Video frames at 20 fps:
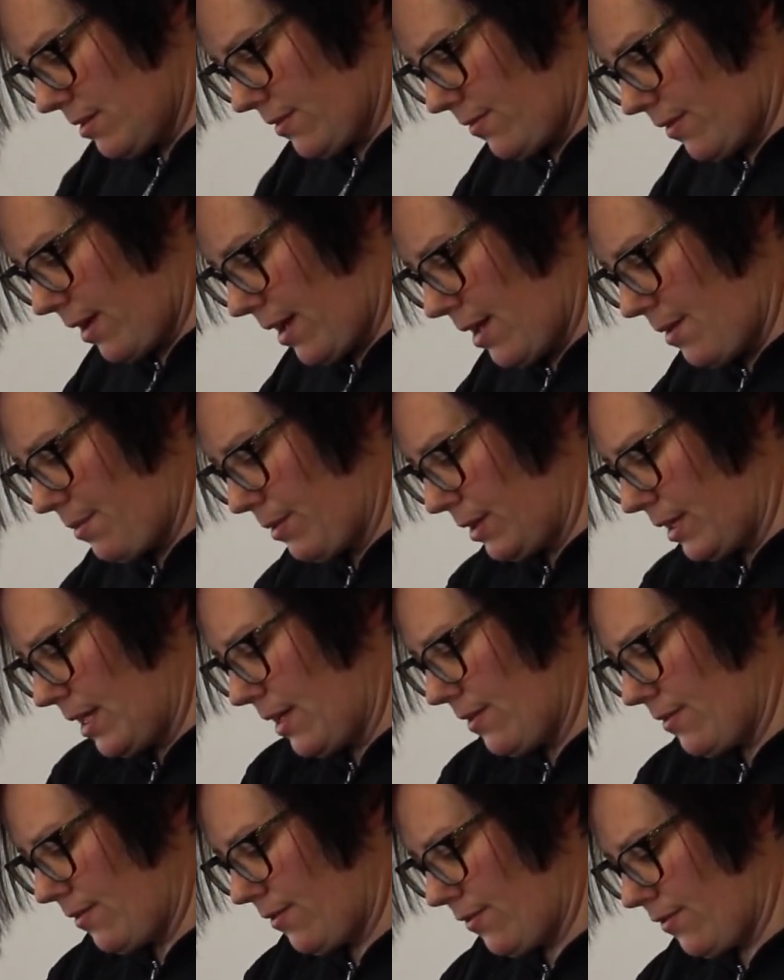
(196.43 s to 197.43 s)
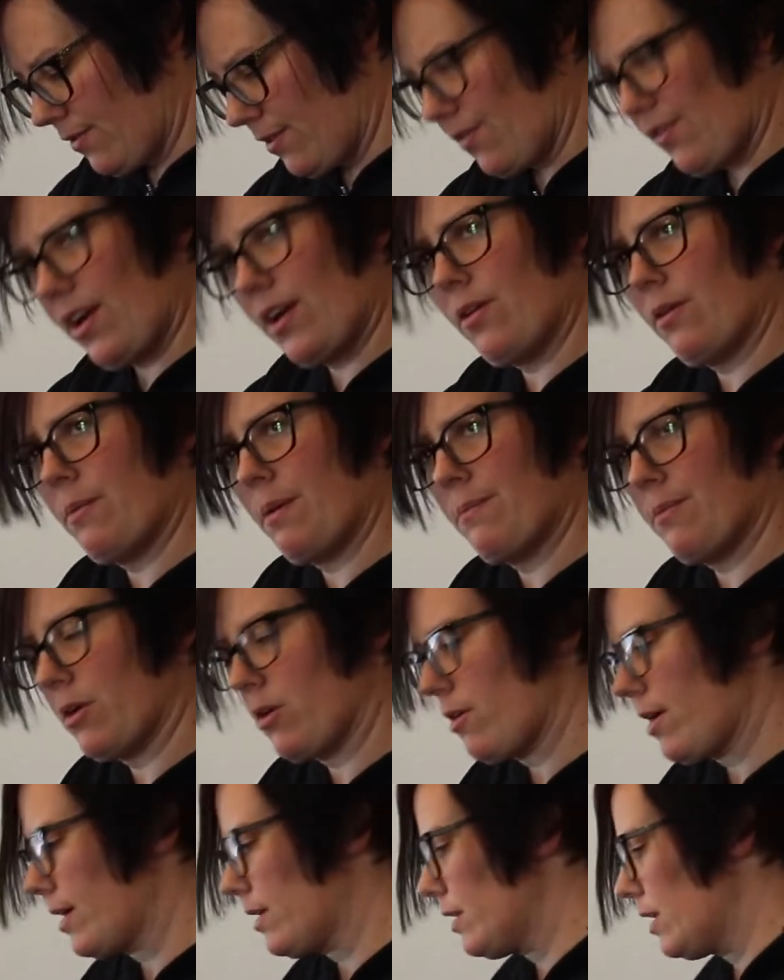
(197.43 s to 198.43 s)
I believe, if I remember
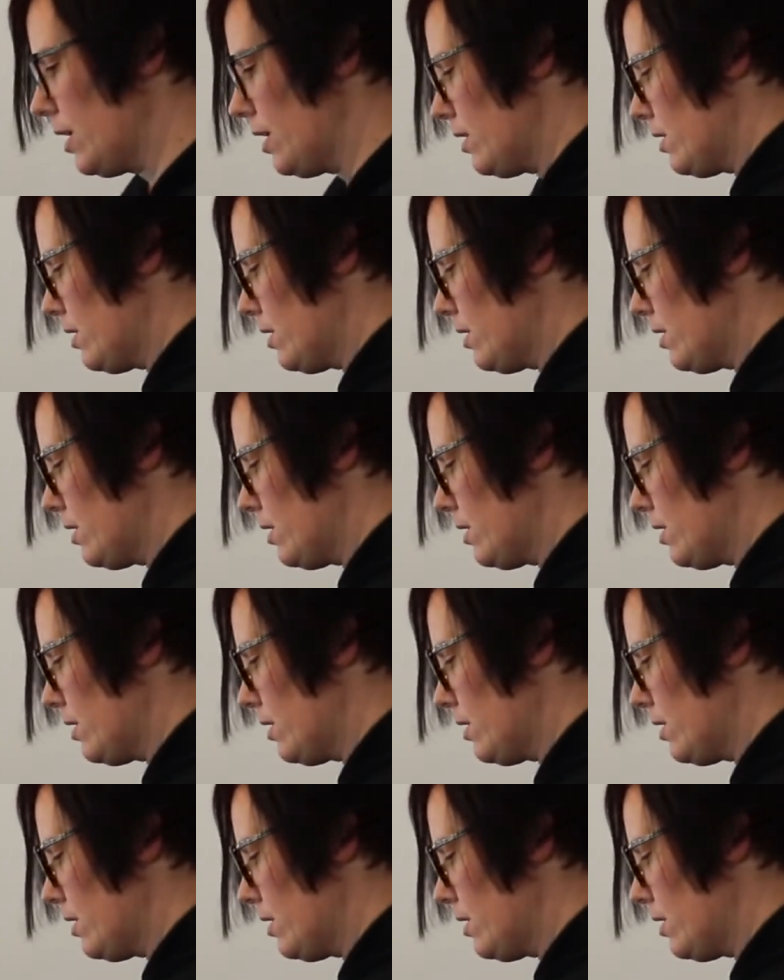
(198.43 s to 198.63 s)
correctly.